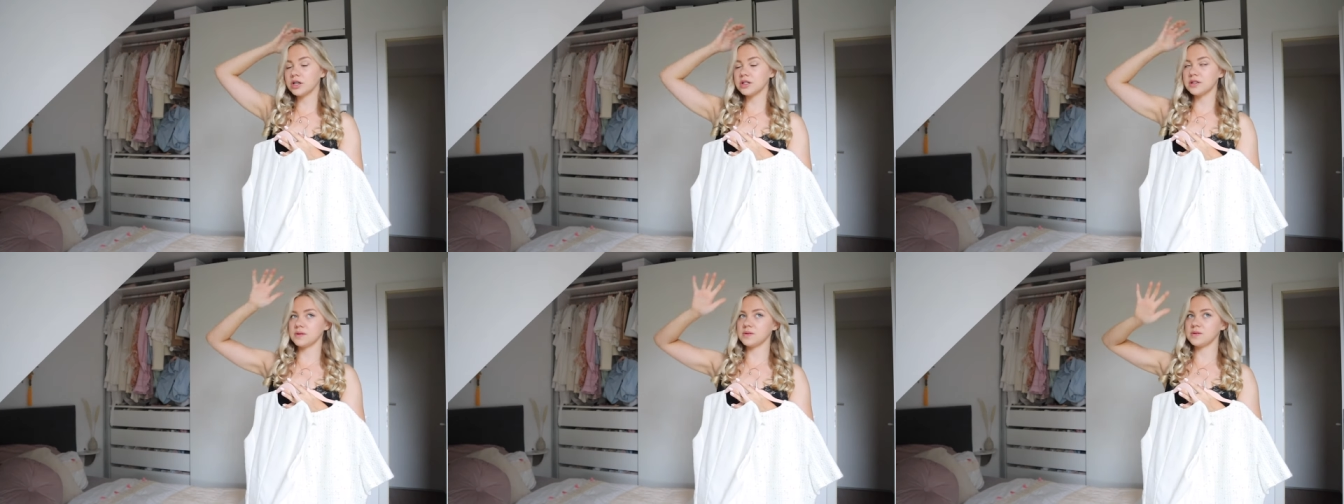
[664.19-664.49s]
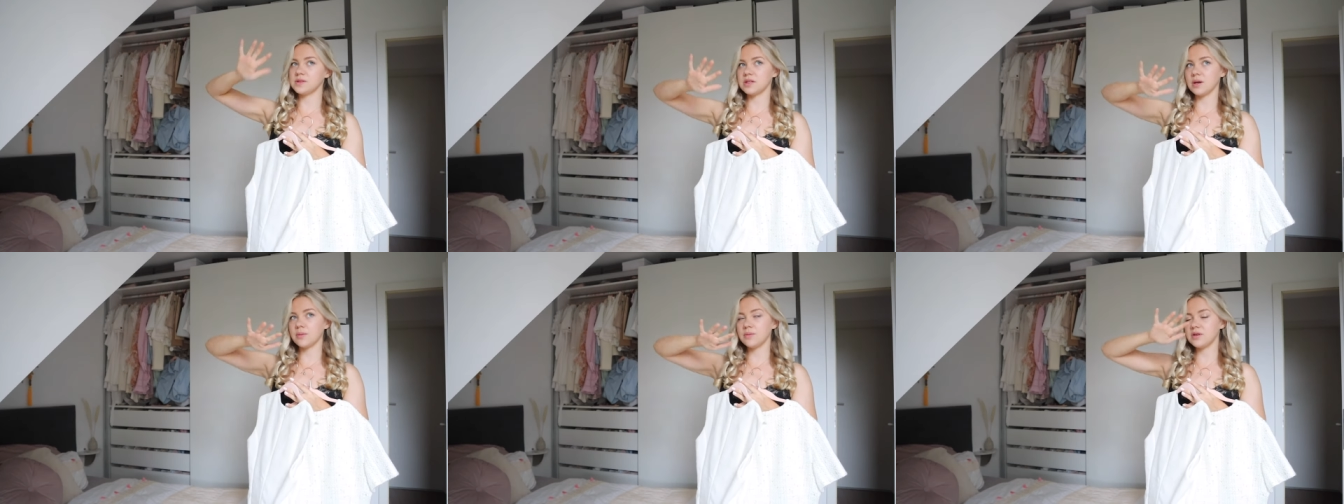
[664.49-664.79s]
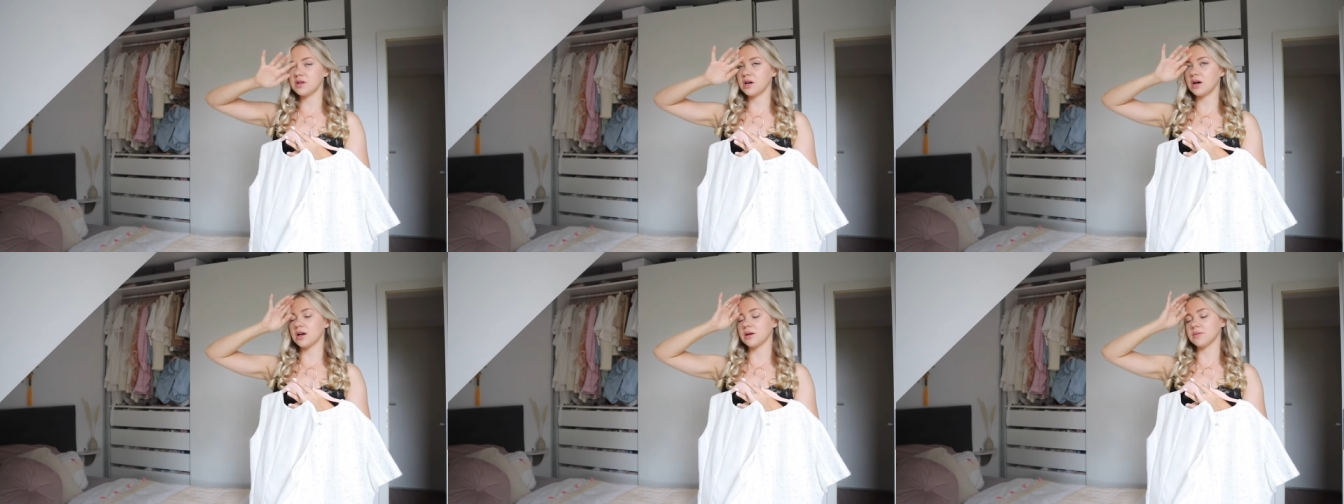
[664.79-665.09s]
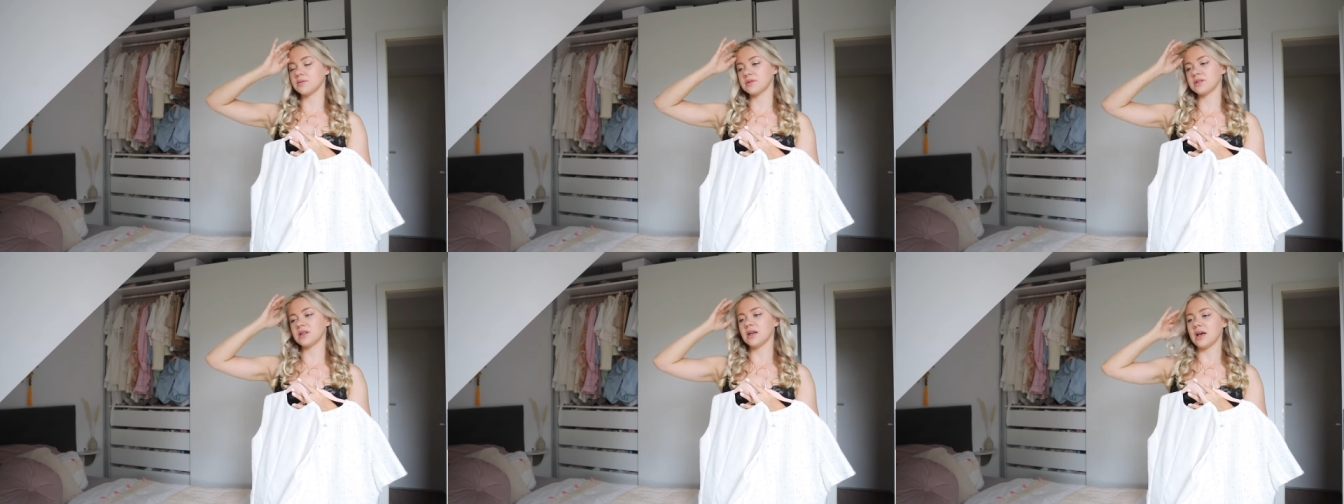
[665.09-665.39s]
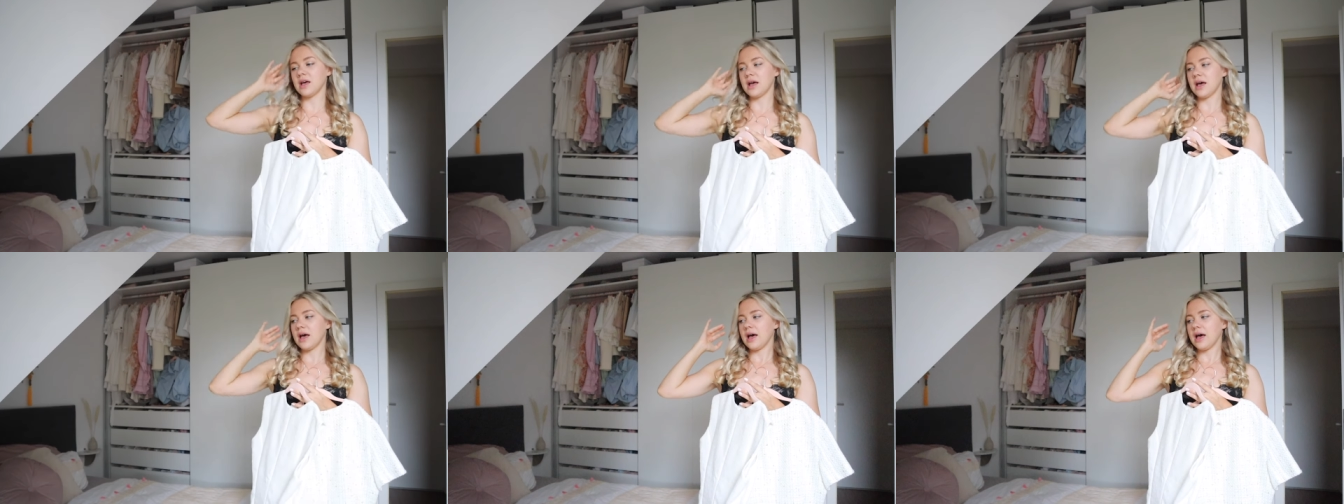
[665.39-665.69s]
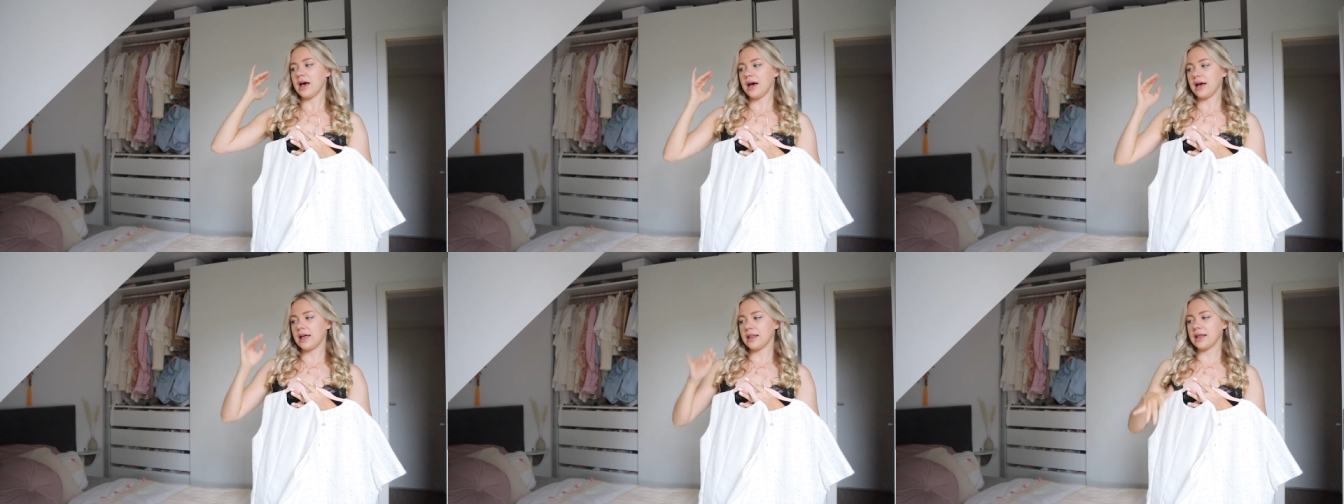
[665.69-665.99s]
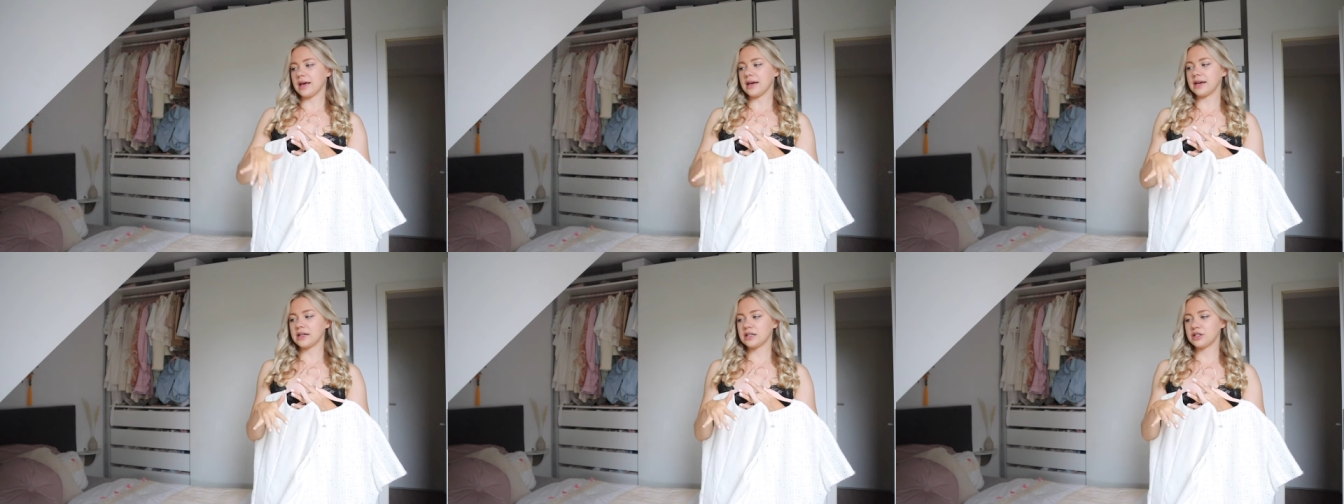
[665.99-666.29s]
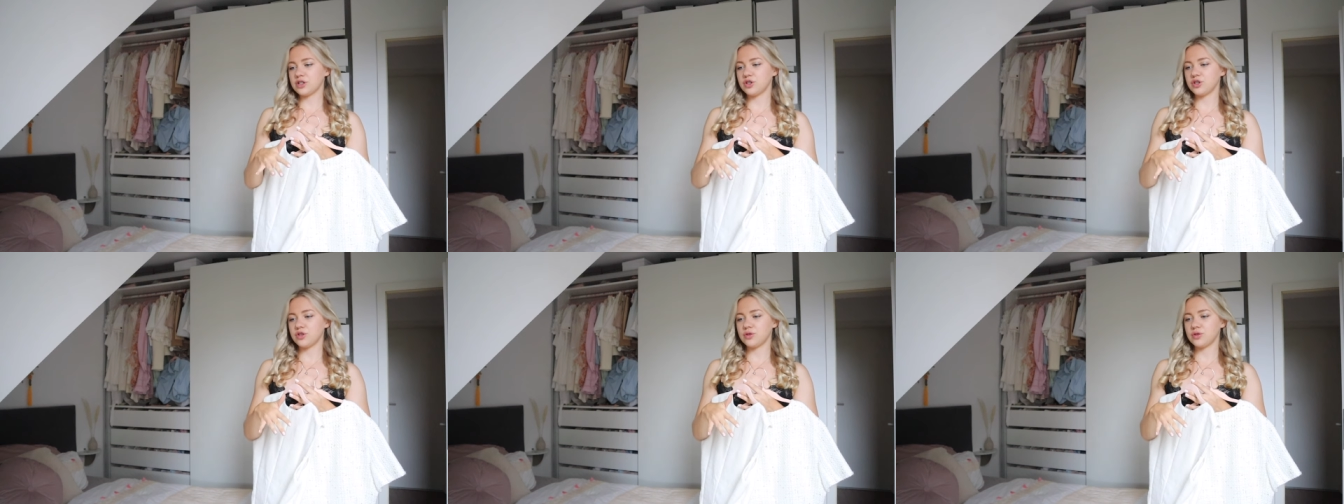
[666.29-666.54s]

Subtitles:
So sometimes I like,